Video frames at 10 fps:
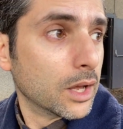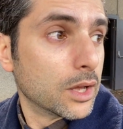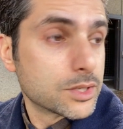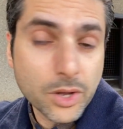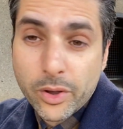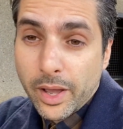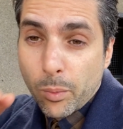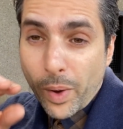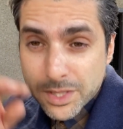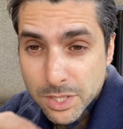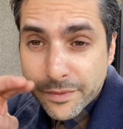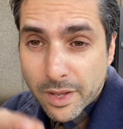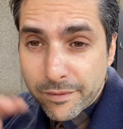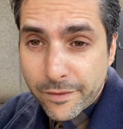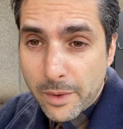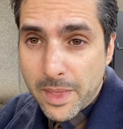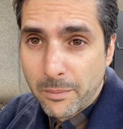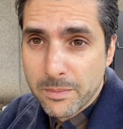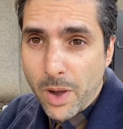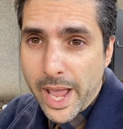So once you've confirmed that
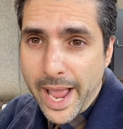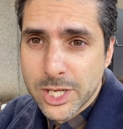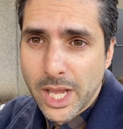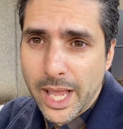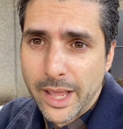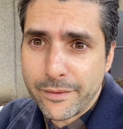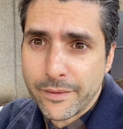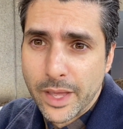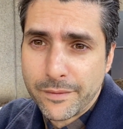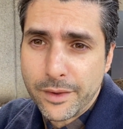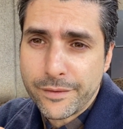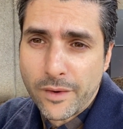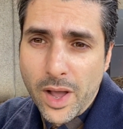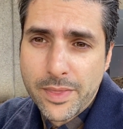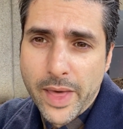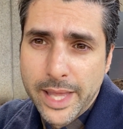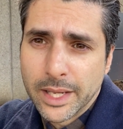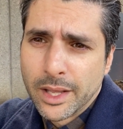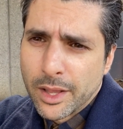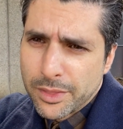with My Aged Care, if you find that
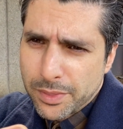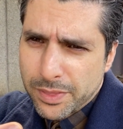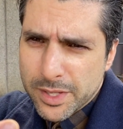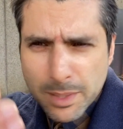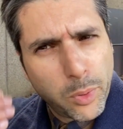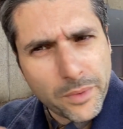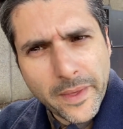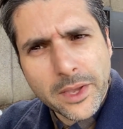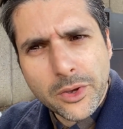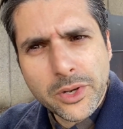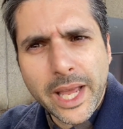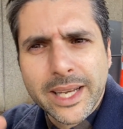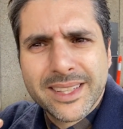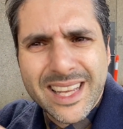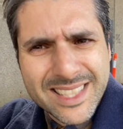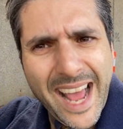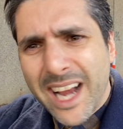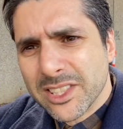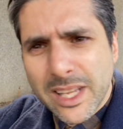the support that you need doesn't actually